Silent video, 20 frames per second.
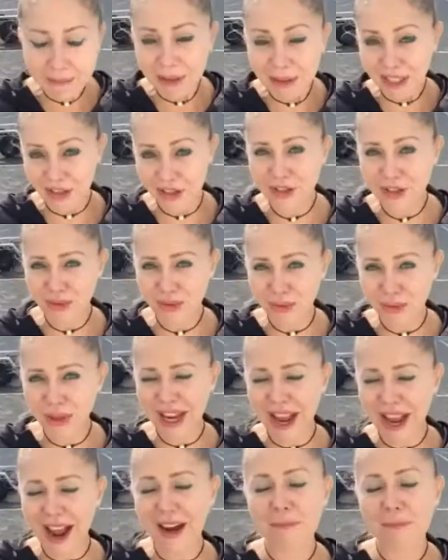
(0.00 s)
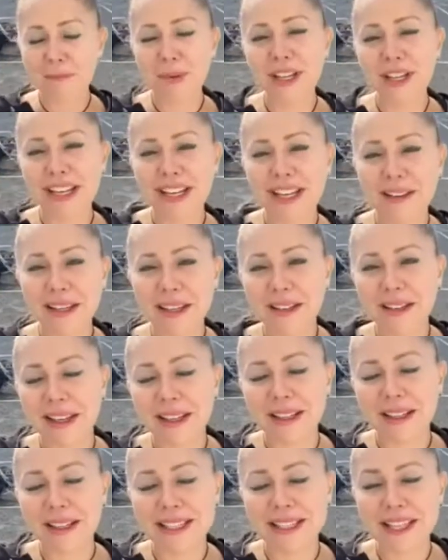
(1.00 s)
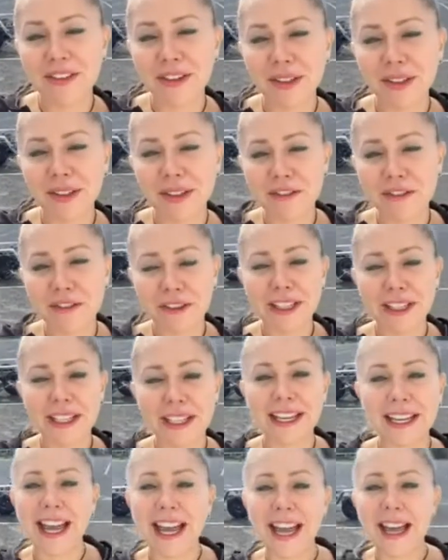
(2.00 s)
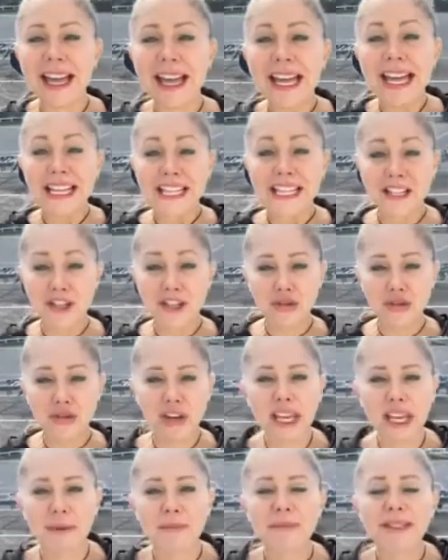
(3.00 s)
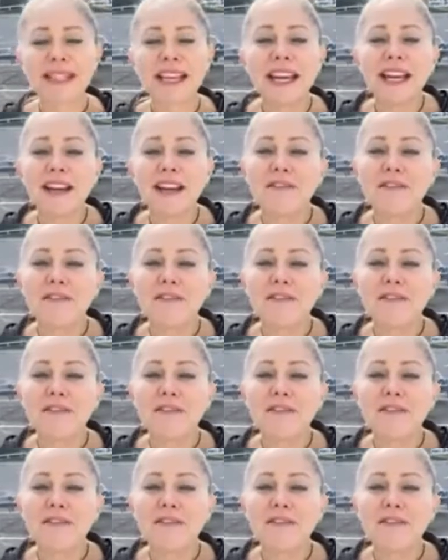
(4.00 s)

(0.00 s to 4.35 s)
because we are putting it in several different streams.